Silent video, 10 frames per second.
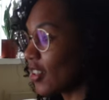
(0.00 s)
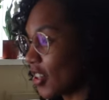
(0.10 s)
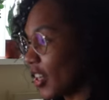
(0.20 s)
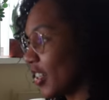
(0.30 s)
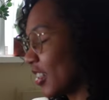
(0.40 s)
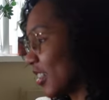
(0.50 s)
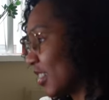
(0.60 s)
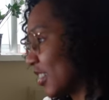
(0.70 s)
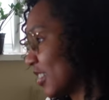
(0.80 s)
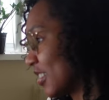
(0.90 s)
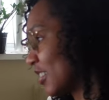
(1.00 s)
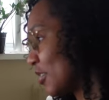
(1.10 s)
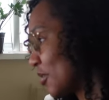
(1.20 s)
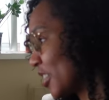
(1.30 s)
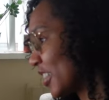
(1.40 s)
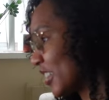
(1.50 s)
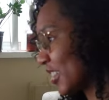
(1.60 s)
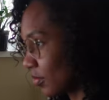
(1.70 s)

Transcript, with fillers: Okay. So it should be better. No worries.